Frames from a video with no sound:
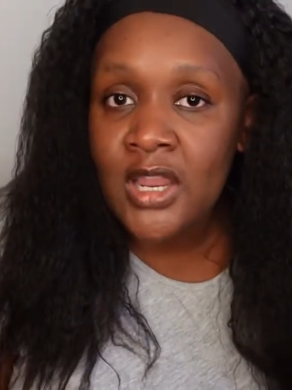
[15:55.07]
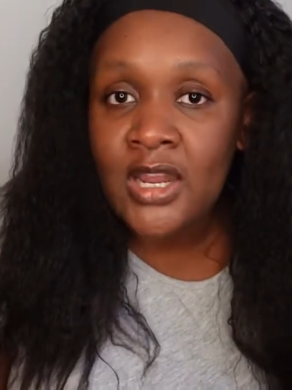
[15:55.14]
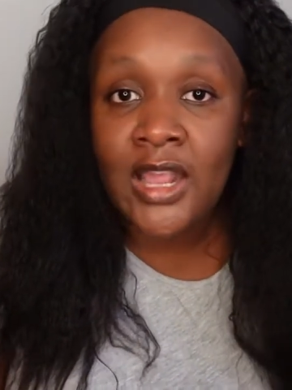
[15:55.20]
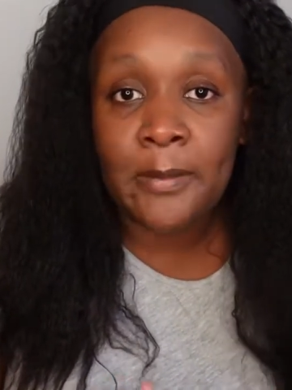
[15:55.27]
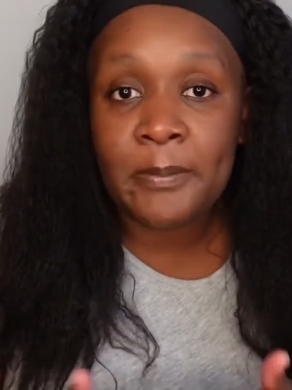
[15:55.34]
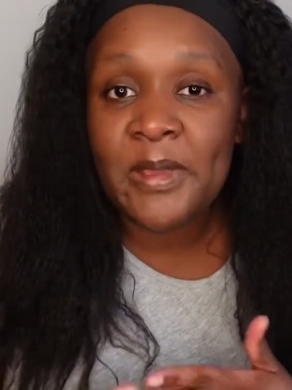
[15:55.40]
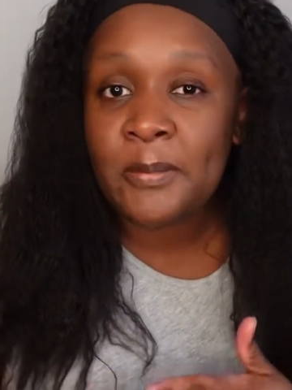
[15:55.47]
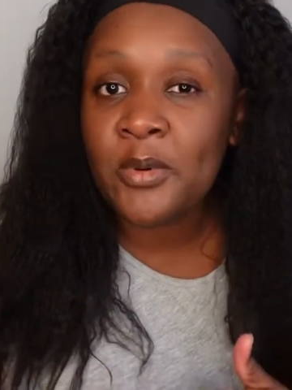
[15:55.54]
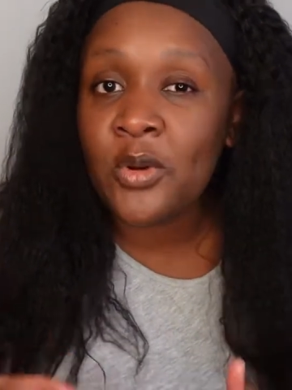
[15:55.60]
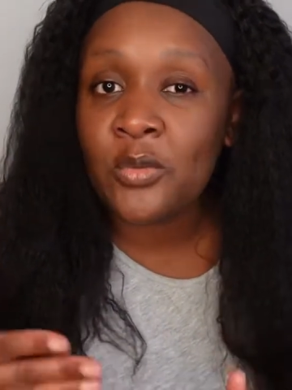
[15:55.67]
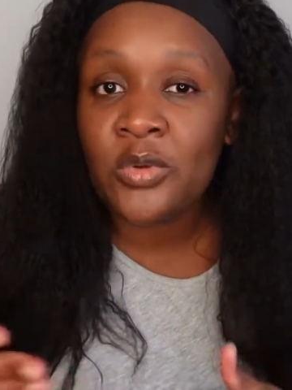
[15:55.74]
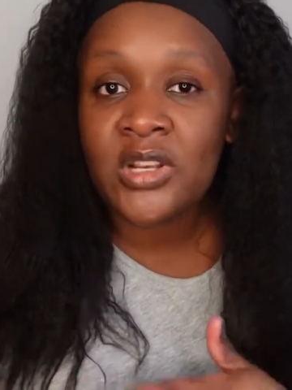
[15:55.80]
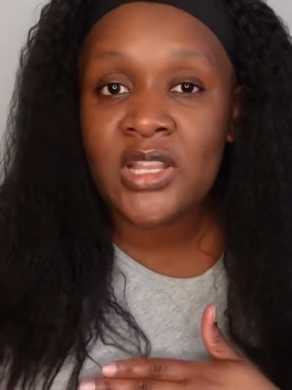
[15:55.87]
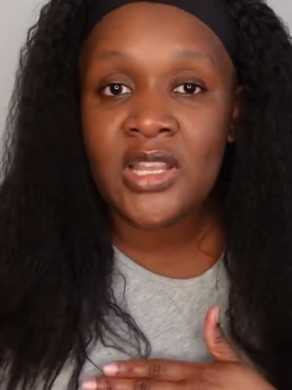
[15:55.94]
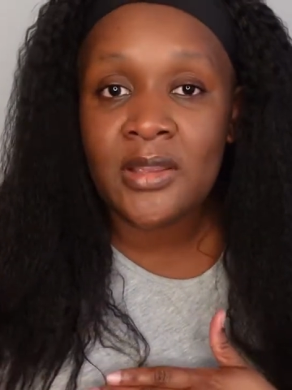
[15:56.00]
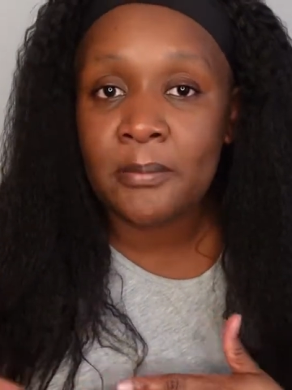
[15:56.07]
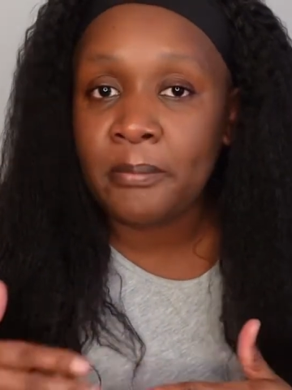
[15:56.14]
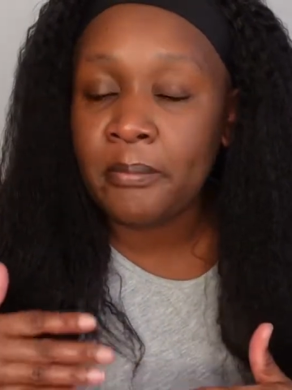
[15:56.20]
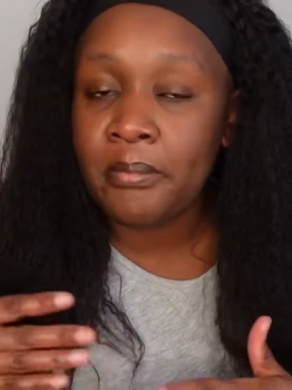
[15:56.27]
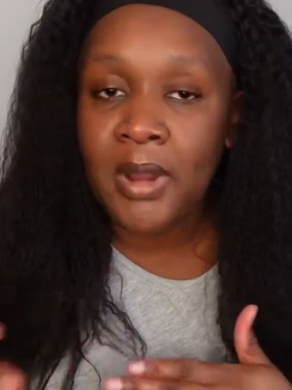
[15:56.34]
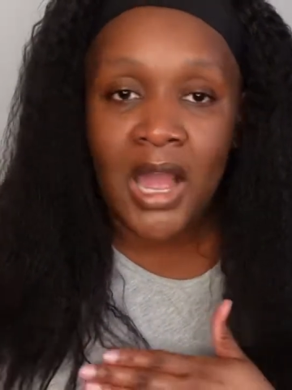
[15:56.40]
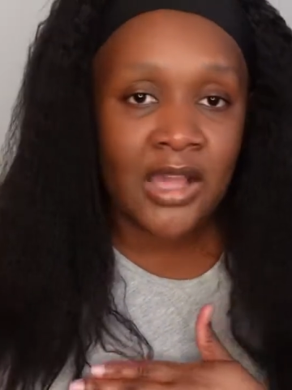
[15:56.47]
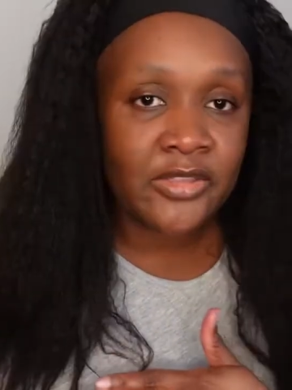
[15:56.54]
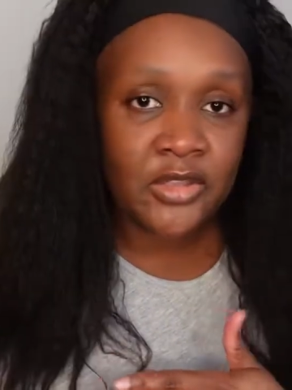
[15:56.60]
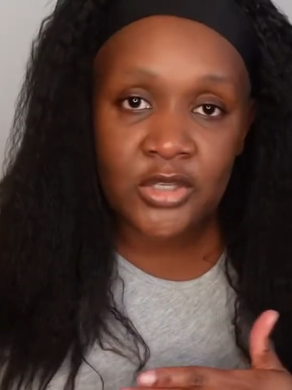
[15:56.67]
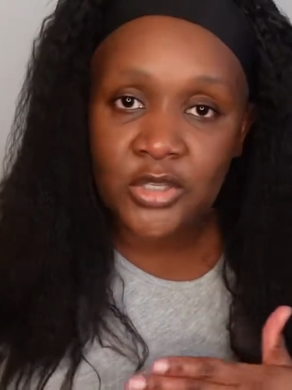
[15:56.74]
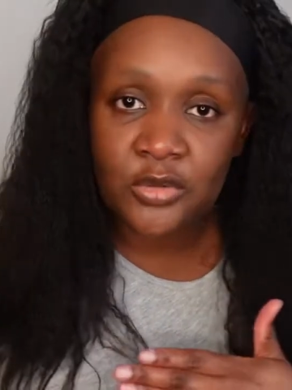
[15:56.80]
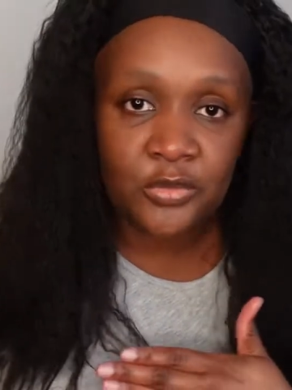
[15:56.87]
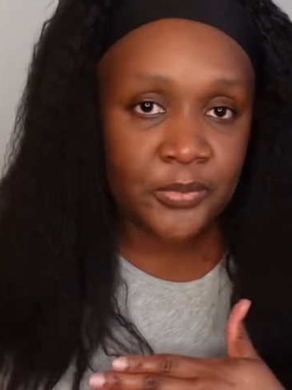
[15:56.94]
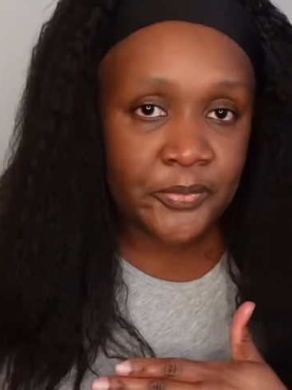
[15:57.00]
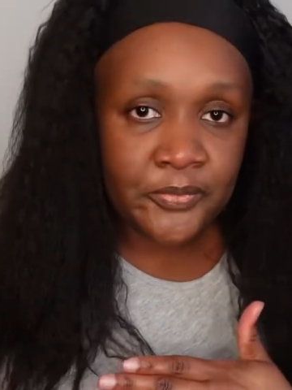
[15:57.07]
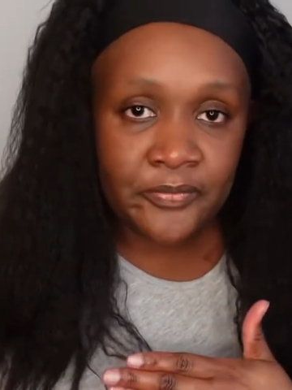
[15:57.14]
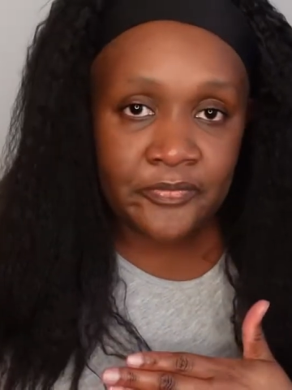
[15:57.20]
Like people don't really bother you,